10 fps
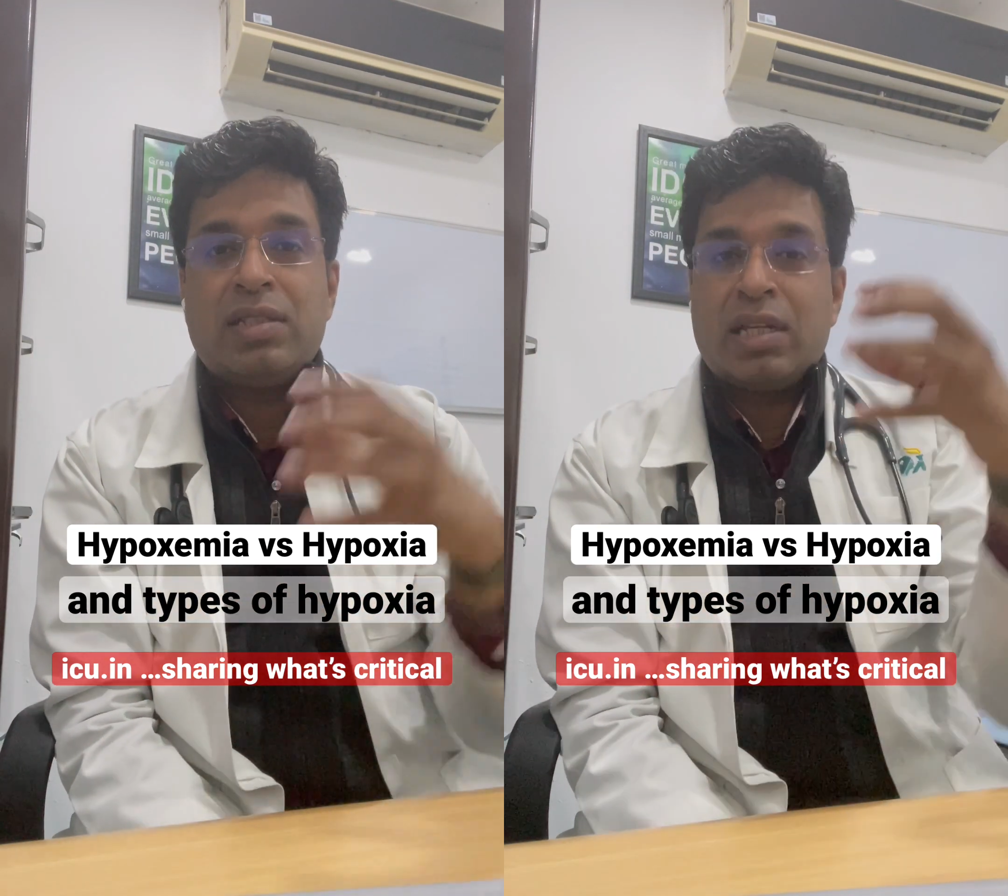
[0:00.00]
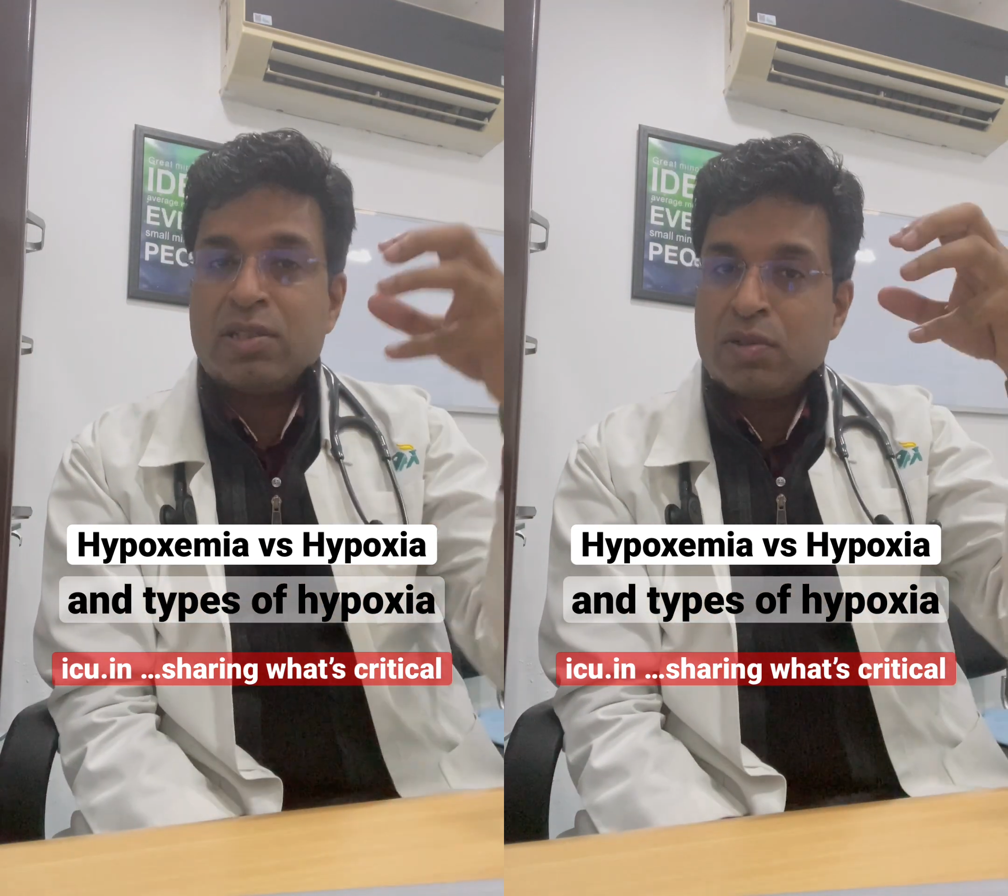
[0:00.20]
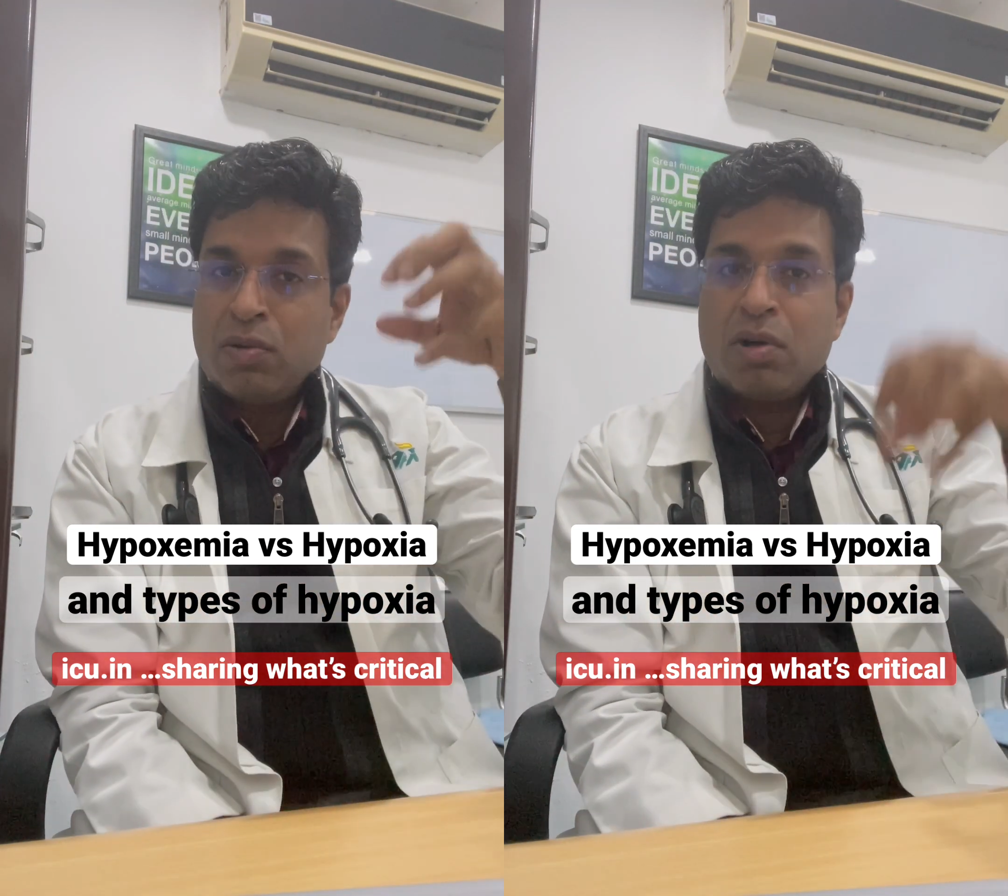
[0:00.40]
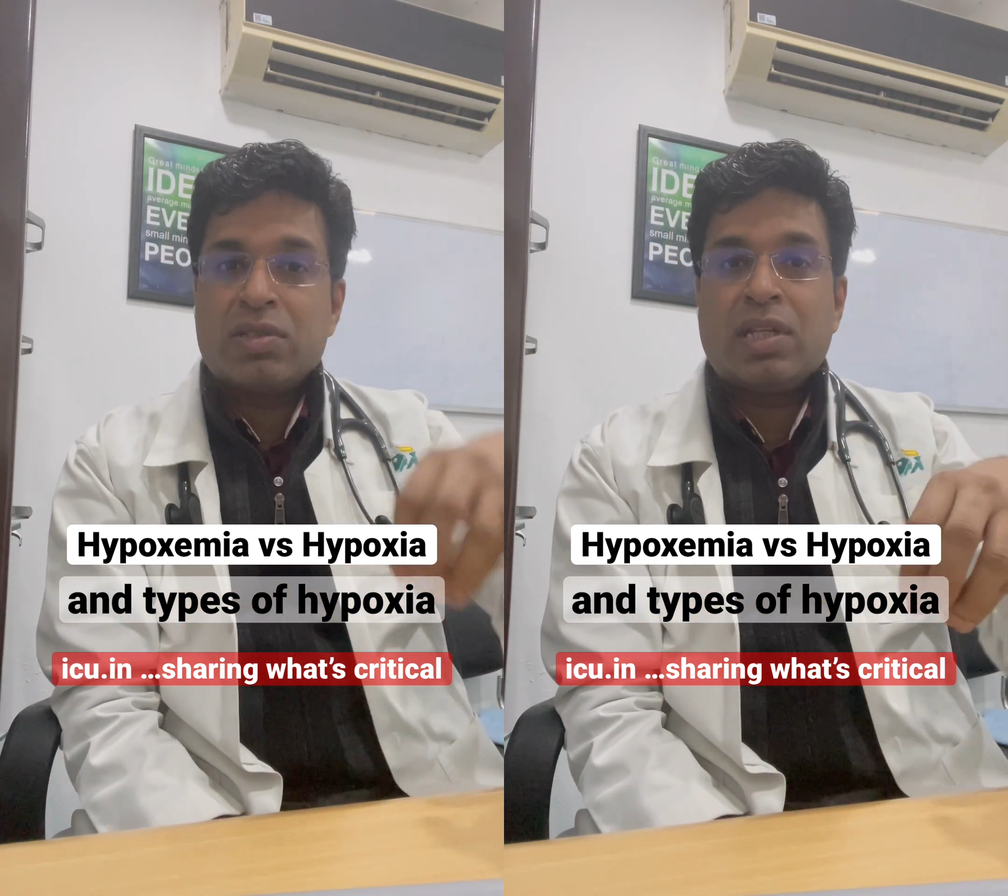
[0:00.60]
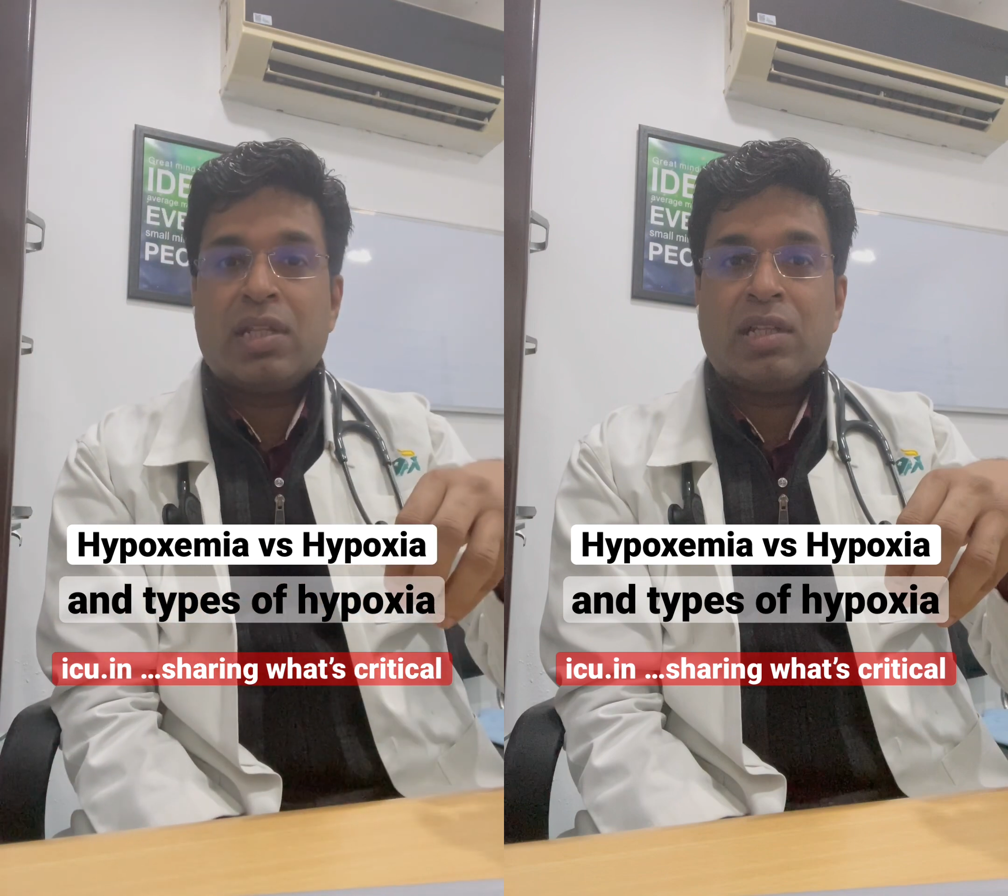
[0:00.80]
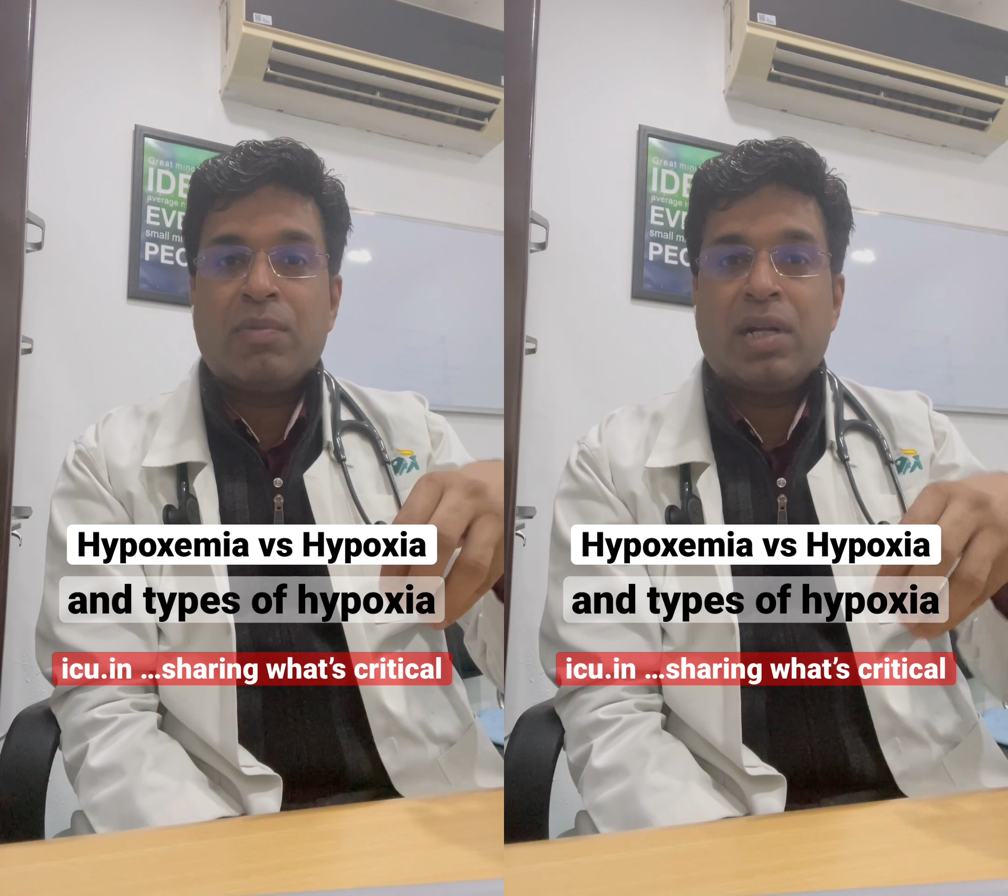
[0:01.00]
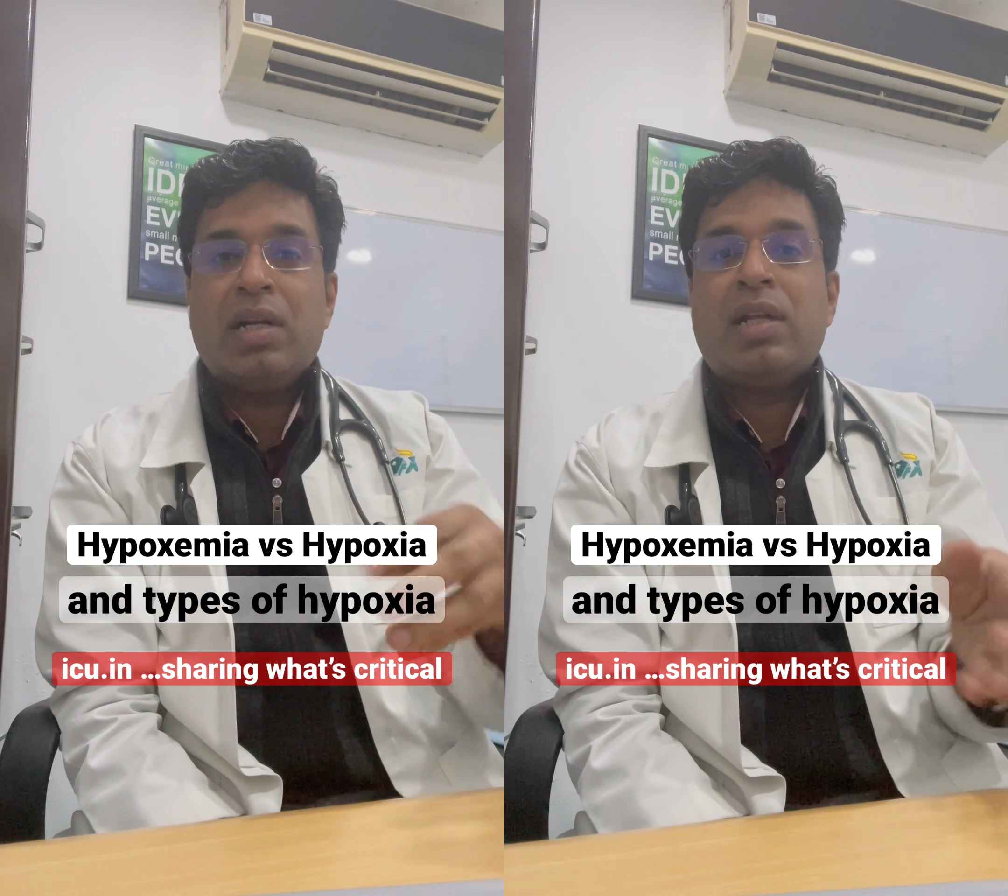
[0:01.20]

there is low oxygen in the blood